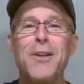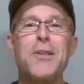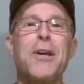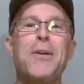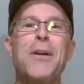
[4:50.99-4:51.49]

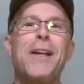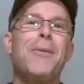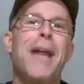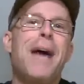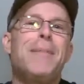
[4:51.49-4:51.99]
So
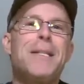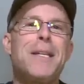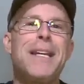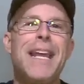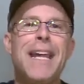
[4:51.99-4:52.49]
what happens
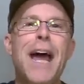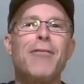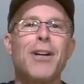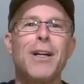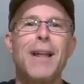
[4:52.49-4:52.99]
in
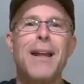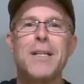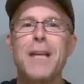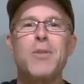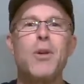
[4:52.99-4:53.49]
Africa a lot of
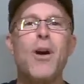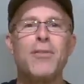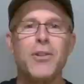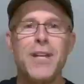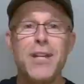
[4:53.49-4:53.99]
times, you go
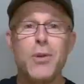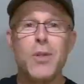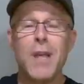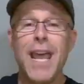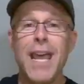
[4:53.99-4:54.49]
after a
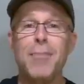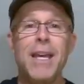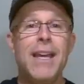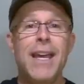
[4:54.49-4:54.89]
dangerous game,